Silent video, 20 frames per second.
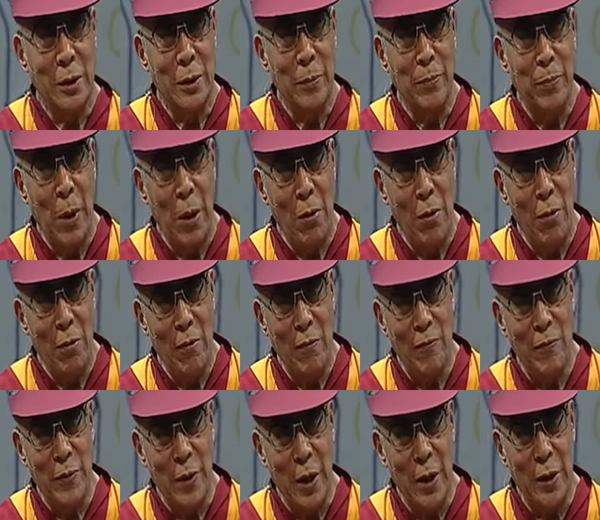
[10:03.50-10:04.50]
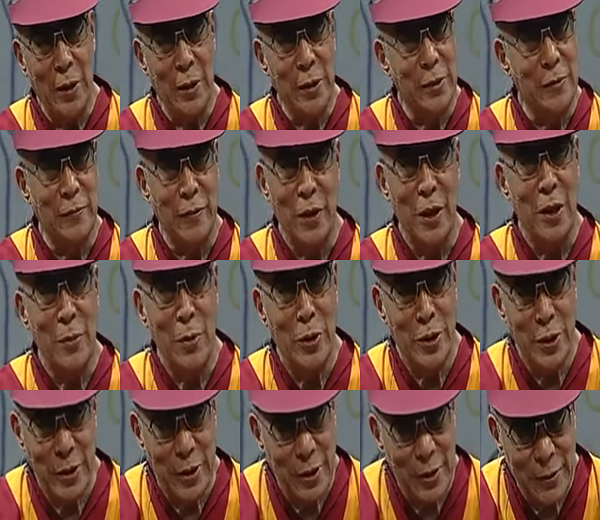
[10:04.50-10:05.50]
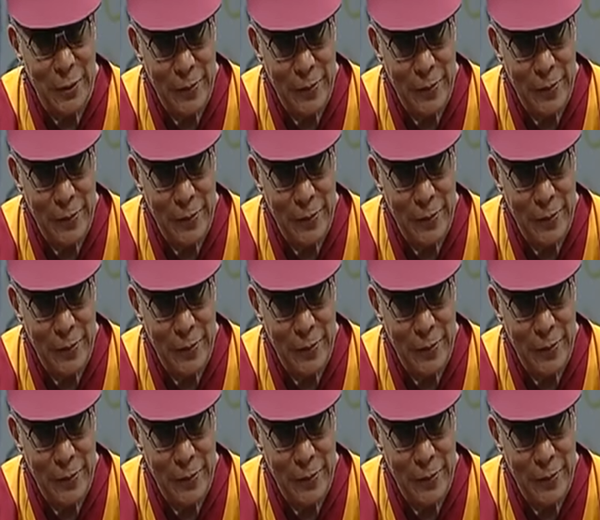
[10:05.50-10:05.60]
the power of prayer is very limited.